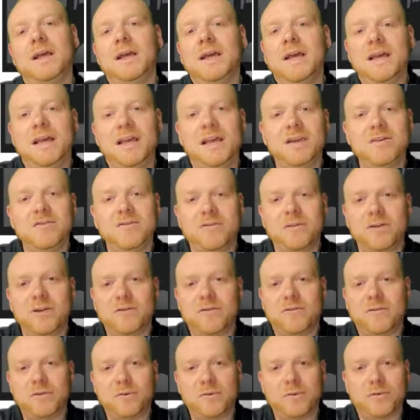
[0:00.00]
even
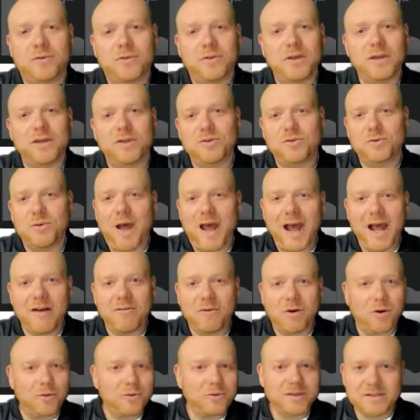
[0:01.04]
if you think you have
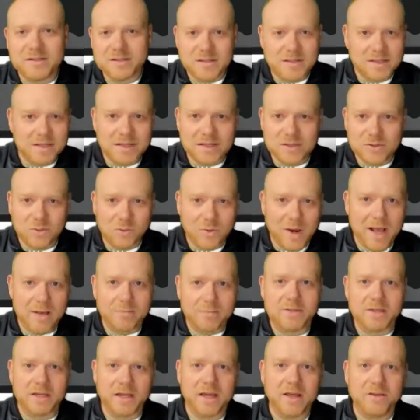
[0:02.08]
all these things
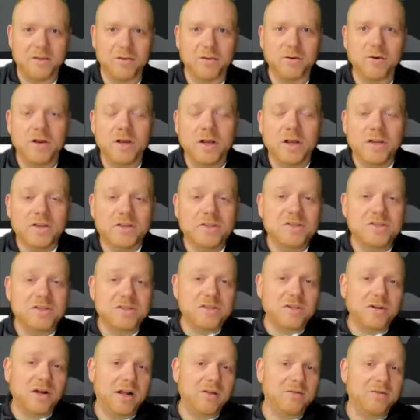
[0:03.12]
wrapped together, you
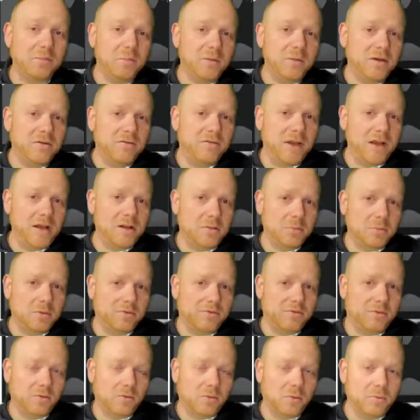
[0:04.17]
still have to be available
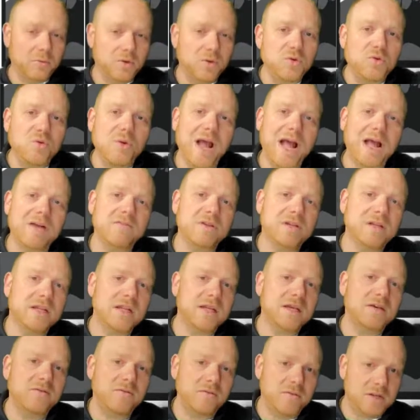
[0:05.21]
for them. You have a
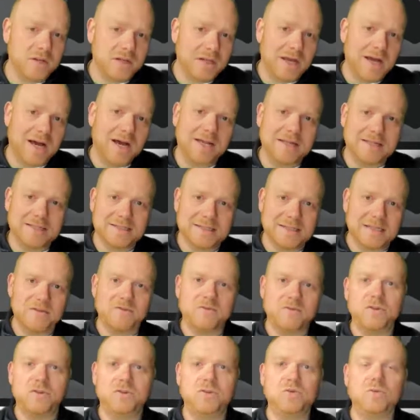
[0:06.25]
gift that God has
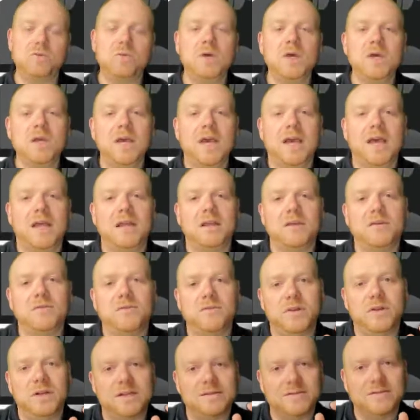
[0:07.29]
given you, and
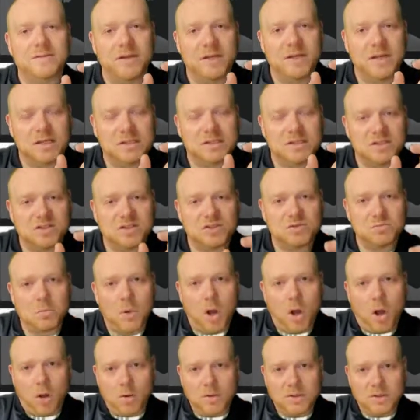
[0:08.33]
even as
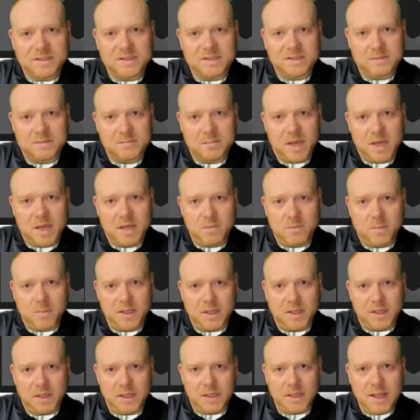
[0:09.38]
small as it may
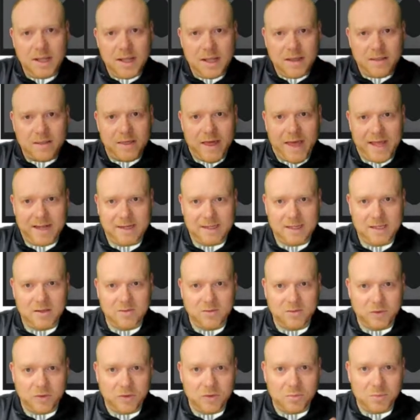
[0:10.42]
be, that
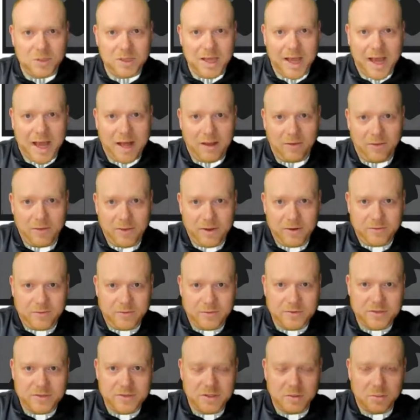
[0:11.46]
gift could be out there
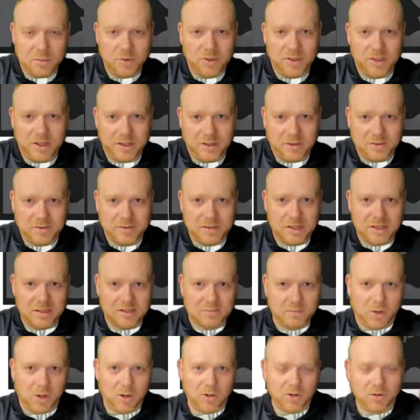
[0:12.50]
for someone else as
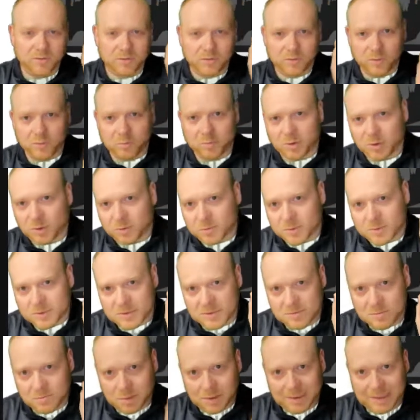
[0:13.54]
part of your purpose
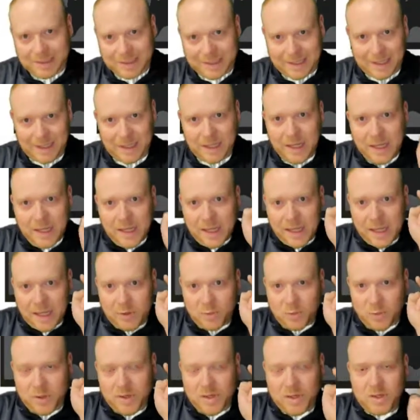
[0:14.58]
and plan.
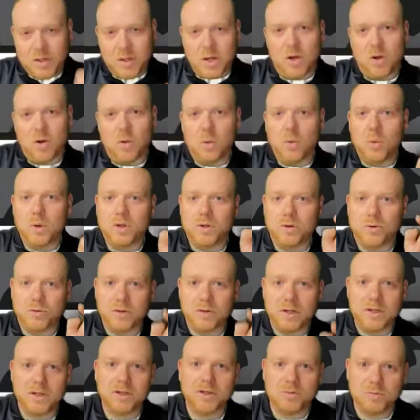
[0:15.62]
And we know when you're
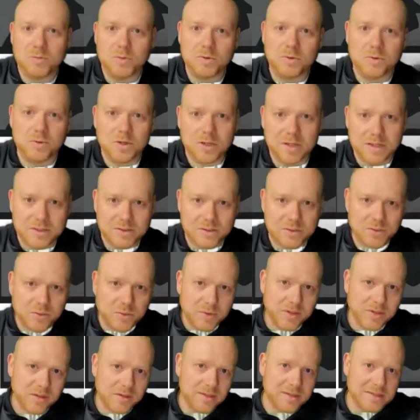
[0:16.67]
in community
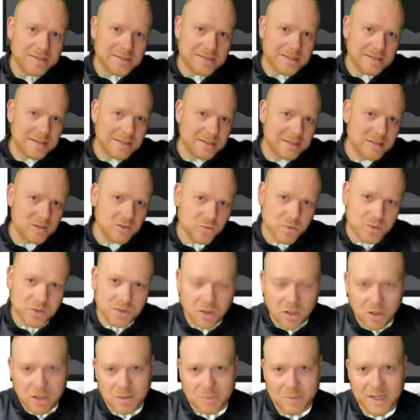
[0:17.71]
doing these things, as we
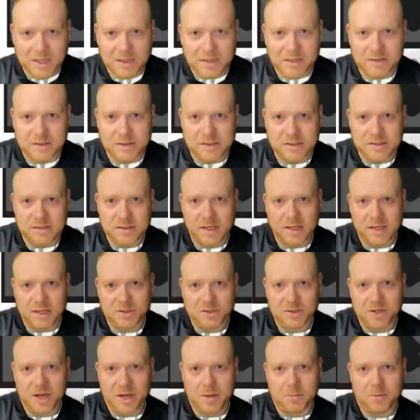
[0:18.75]
talked about in the second
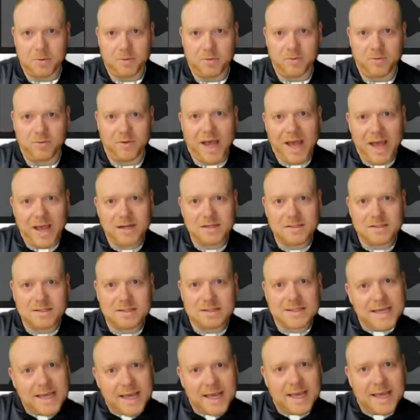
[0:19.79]
chapter of Acts
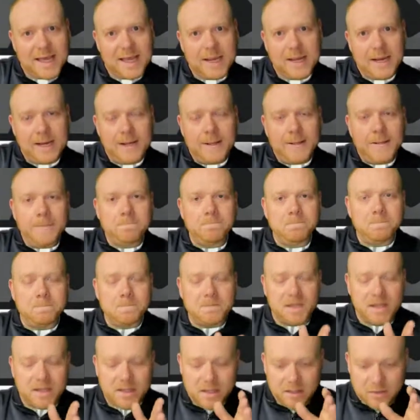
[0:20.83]
today,
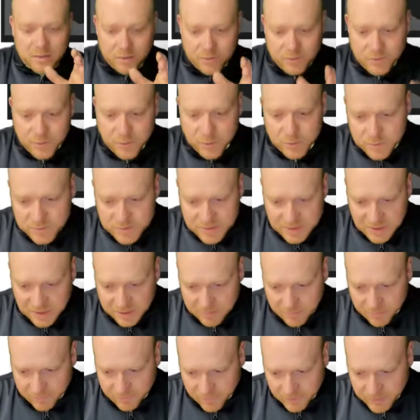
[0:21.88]
that those
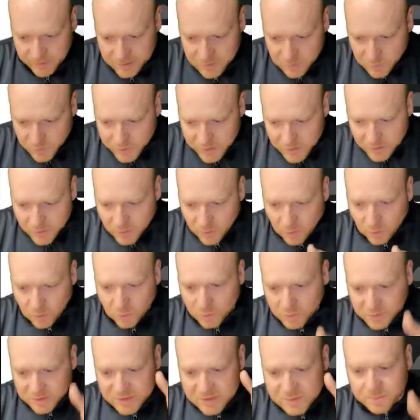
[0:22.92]
type of things, when the
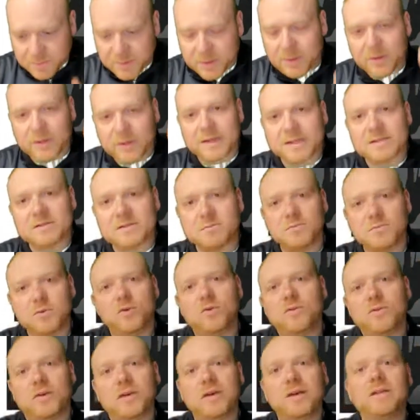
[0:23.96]
Holy Spirit is
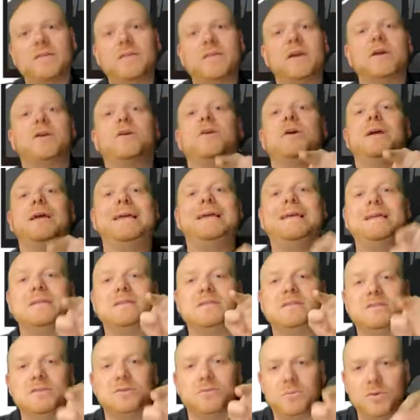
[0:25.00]
moving, there
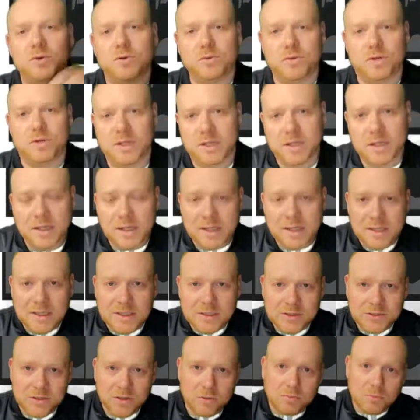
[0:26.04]
is community.
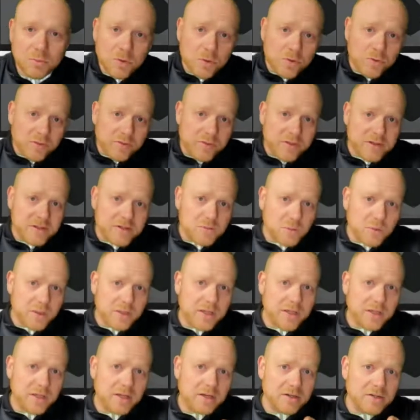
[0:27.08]
So move this
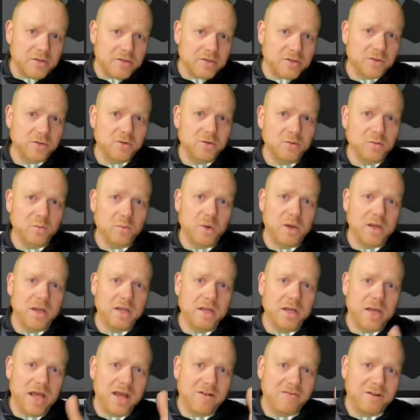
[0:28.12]
week in a certain way.
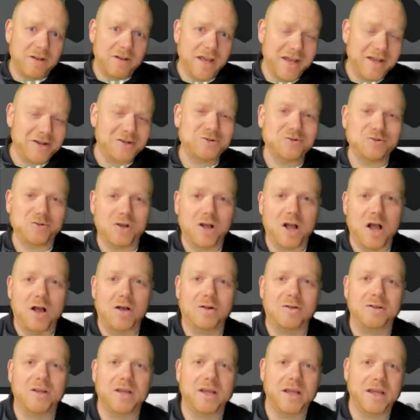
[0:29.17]
You have an extra
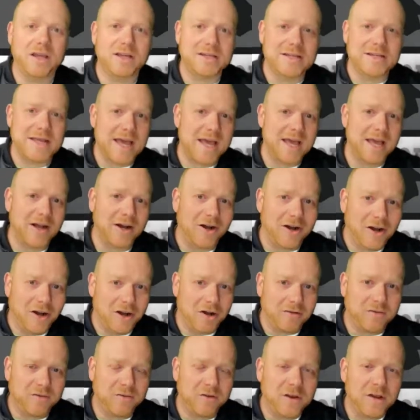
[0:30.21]
holiday day
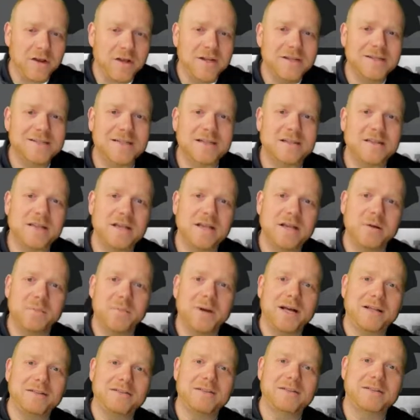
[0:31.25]
off to think
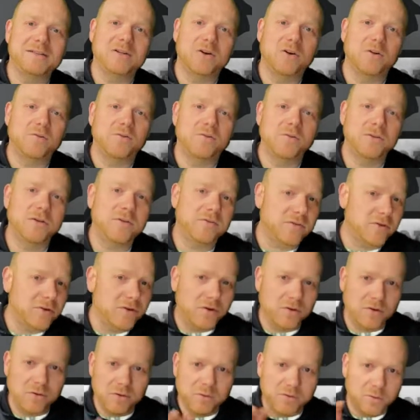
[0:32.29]
about this. Hopefully, if you
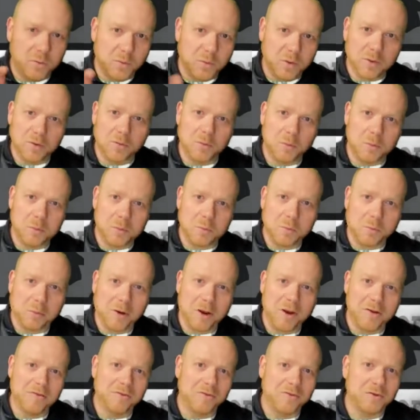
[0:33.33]
don't, if you work, we'll be
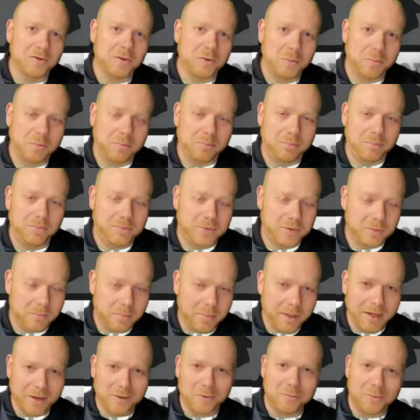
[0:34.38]
praying for you to
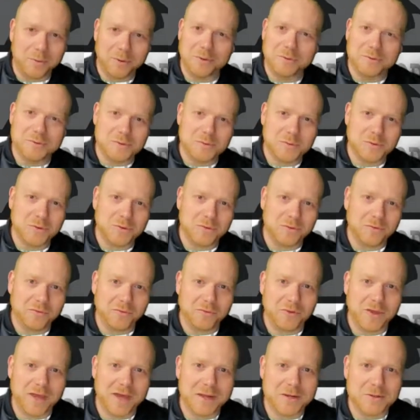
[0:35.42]
bear burdens with you
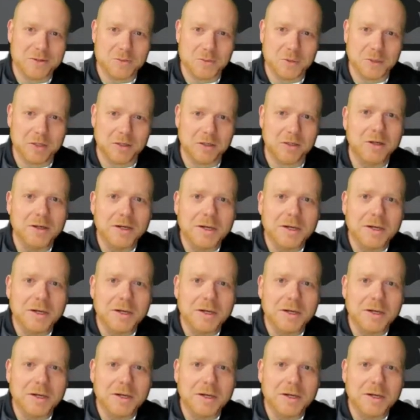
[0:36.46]
for that as well.